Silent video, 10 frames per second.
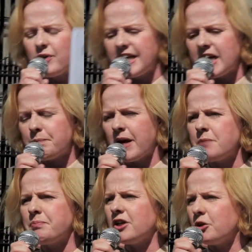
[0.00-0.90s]
We need
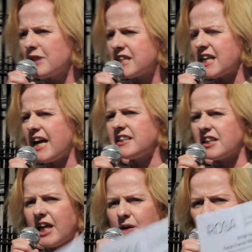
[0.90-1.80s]
people who will say
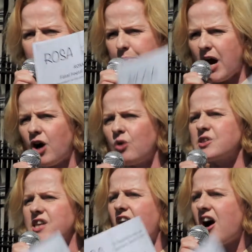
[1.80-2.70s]
that they will
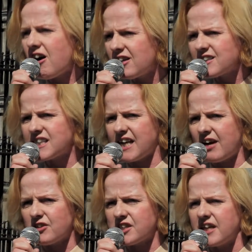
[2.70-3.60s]
oppose all
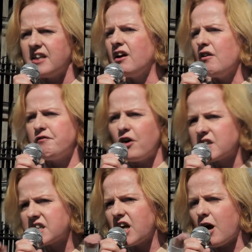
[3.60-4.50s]
austerity.
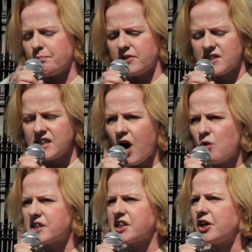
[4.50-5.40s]
Full stop. There's
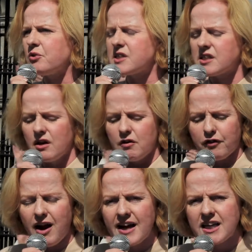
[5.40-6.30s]
no excuse
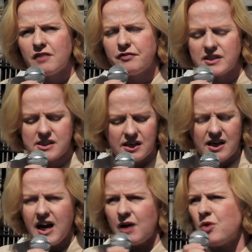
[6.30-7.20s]
for any of it.
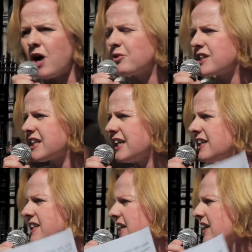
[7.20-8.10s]
And what we're
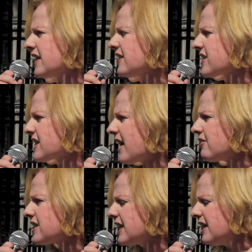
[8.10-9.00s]
seeing is that the
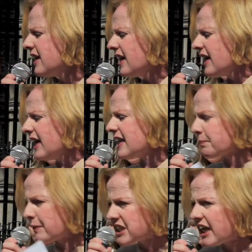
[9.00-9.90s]
austerity is
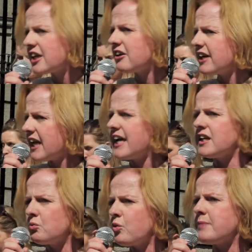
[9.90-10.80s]
particularly
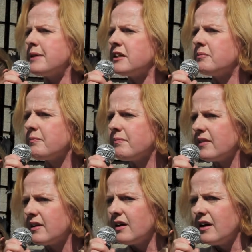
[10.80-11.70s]
hitting women
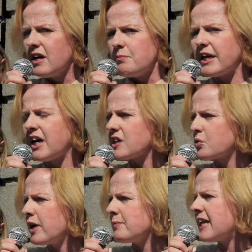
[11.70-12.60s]
because
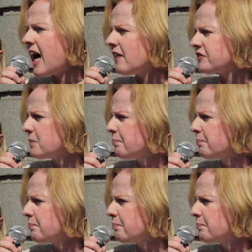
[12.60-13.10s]
women have to